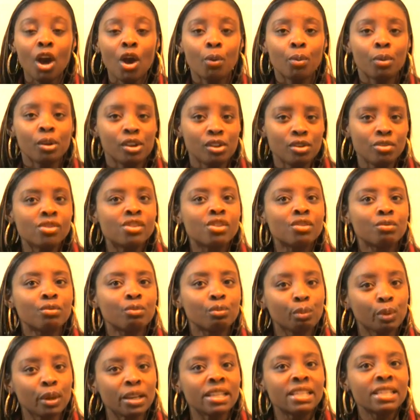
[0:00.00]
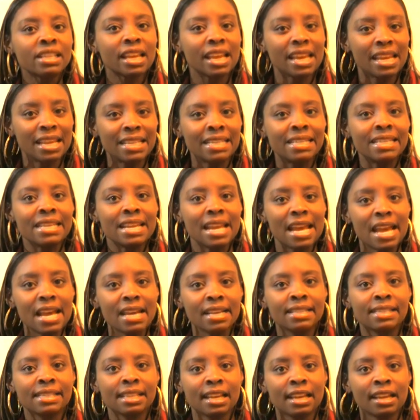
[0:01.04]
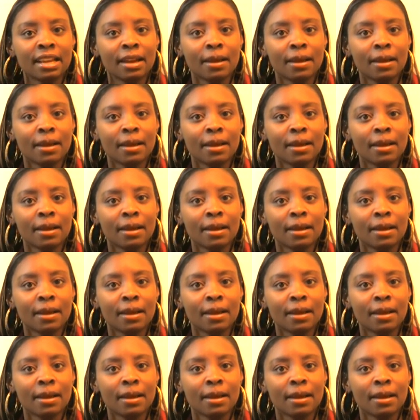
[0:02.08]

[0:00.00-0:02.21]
we use a risk index